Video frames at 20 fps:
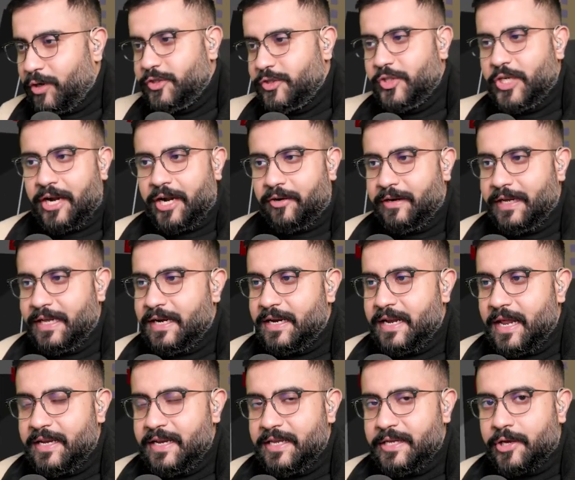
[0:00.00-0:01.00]
it's
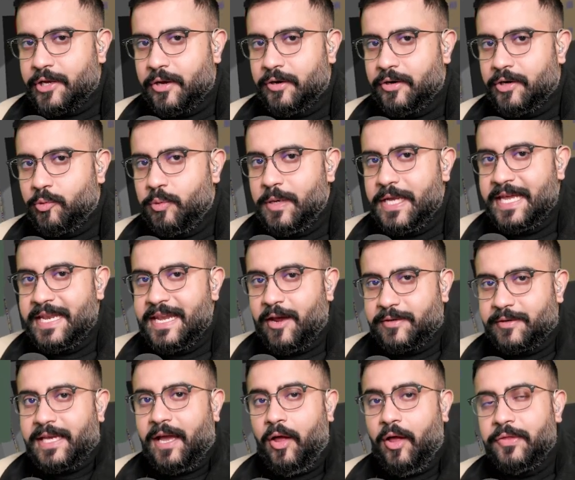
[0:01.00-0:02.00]
generated any code, we can now
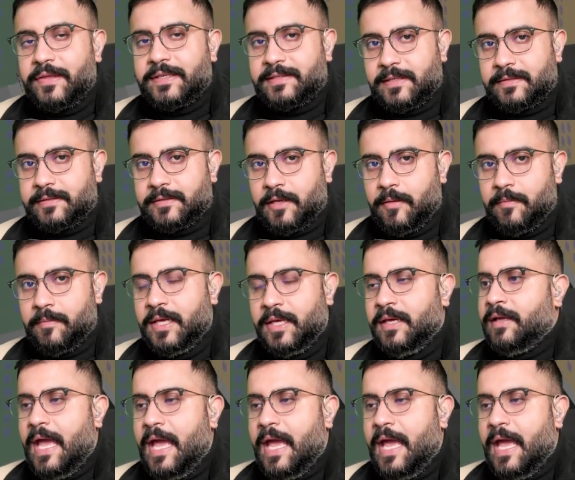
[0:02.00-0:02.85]
tell the system,